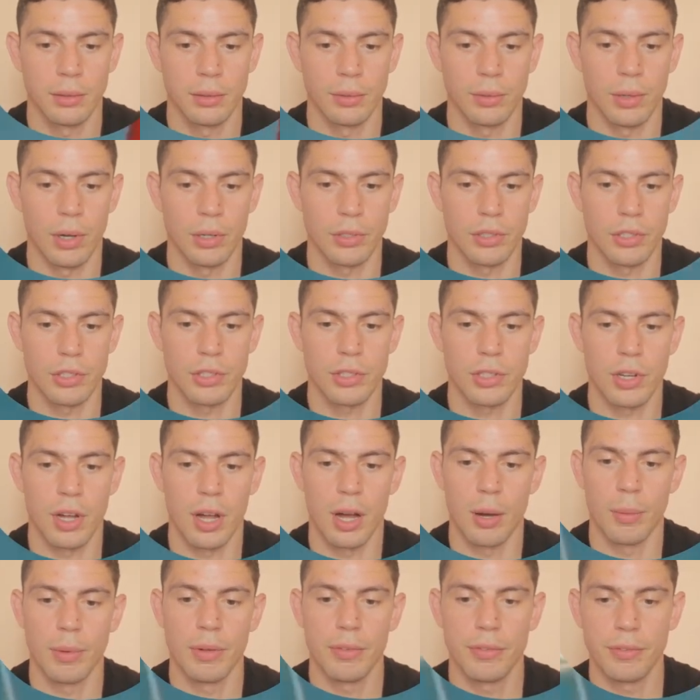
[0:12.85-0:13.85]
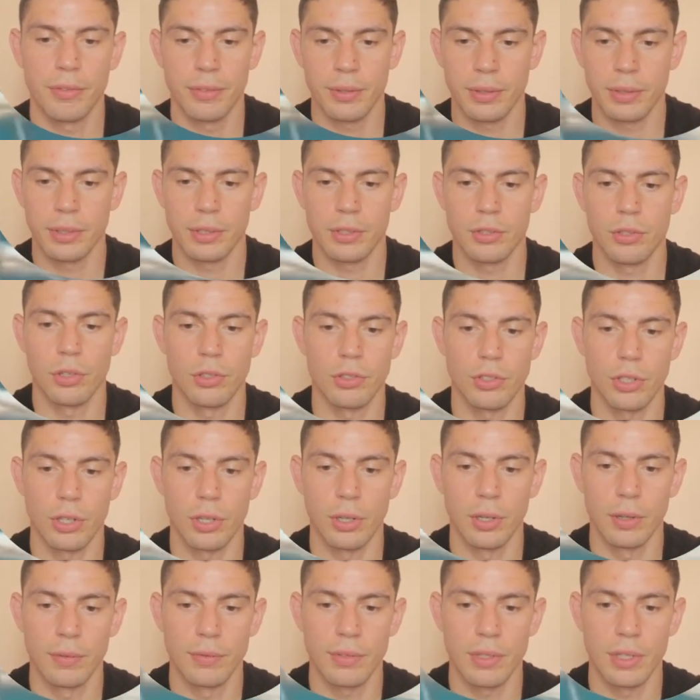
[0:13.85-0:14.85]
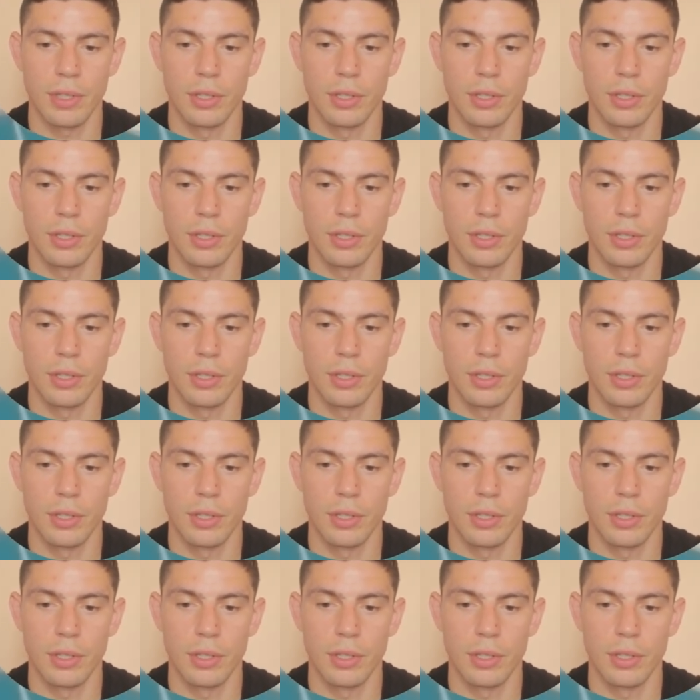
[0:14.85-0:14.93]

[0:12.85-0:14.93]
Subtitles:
Right, to start with, touch of gloves.